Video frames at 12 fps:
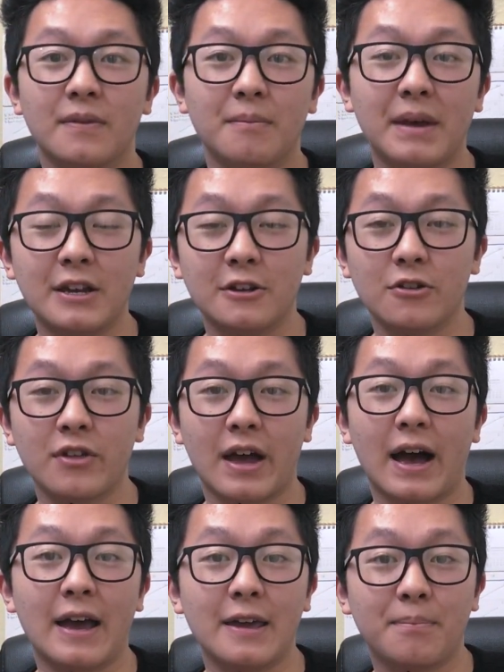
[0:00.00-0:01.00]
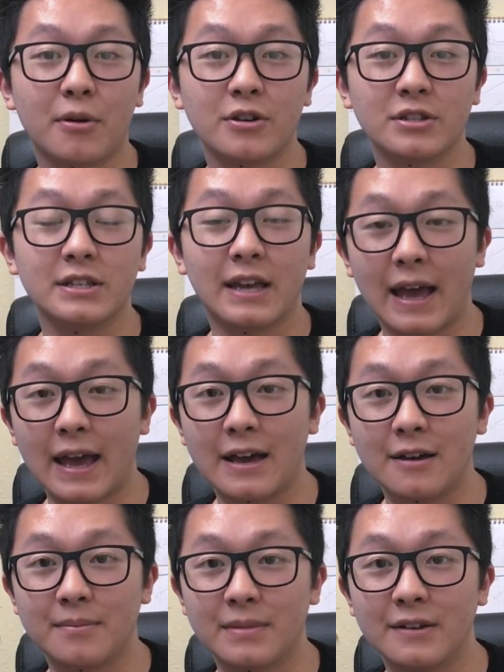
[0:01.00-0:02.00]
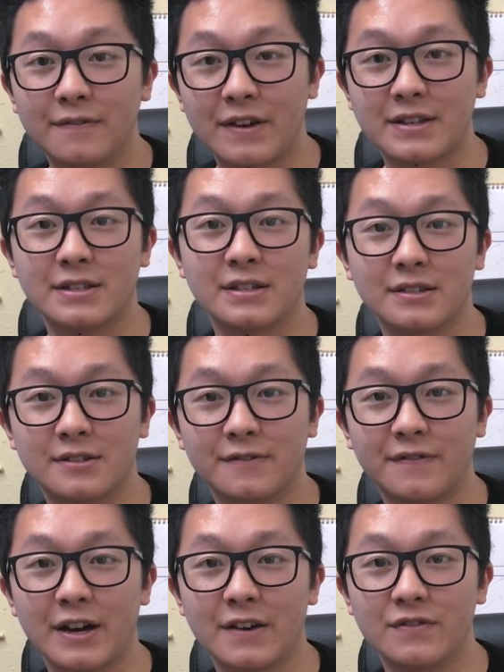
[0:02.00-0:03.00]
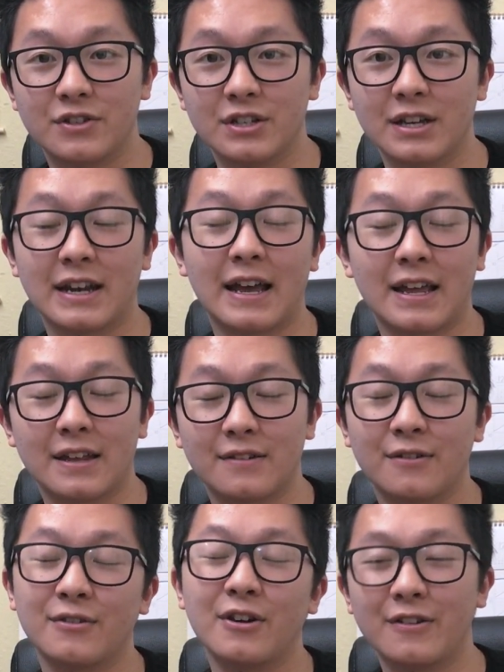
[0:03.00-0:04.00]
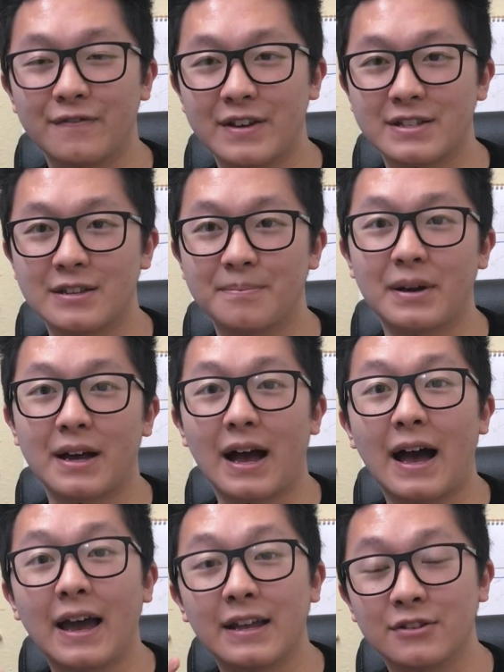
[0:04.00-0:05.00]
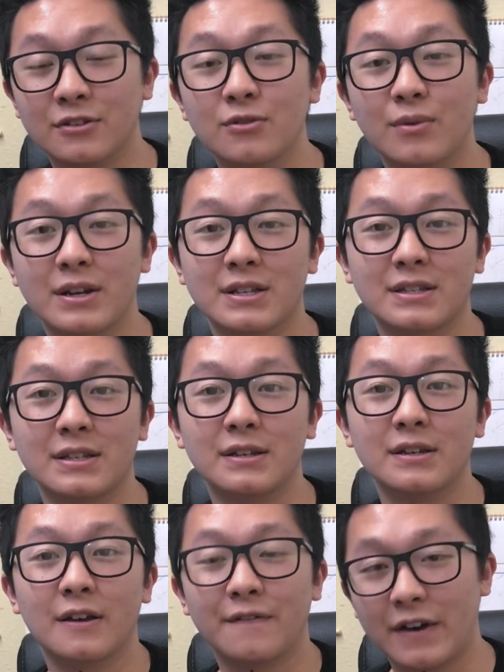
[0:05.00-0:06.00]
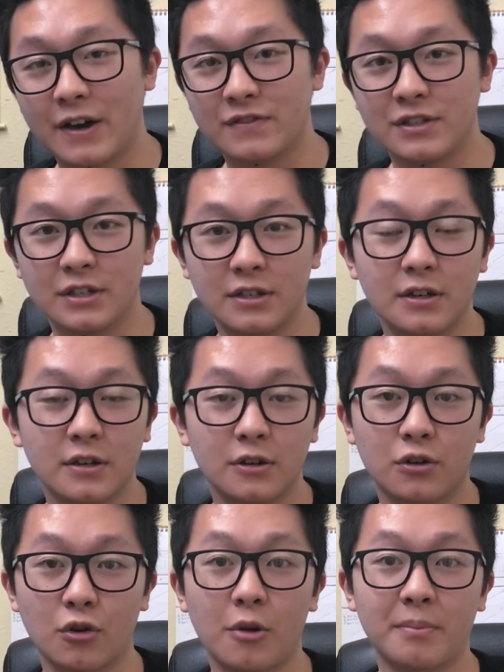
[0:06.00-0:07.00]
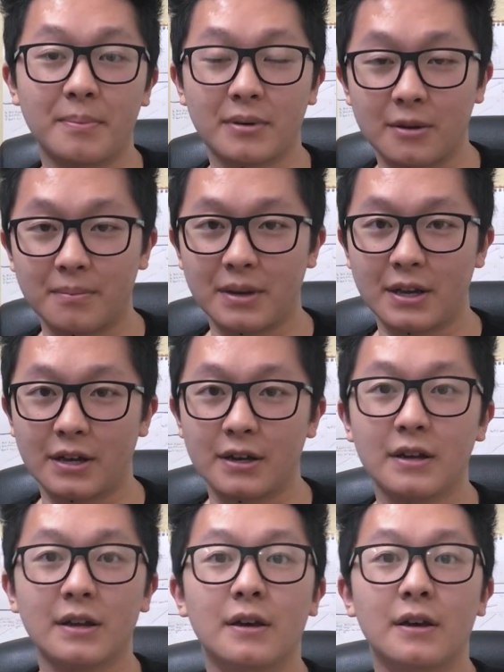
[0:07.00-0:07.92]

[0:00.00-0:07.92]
may know that I personally am invested into 5G, and not invested, but I do want to see 5G grow up and become big.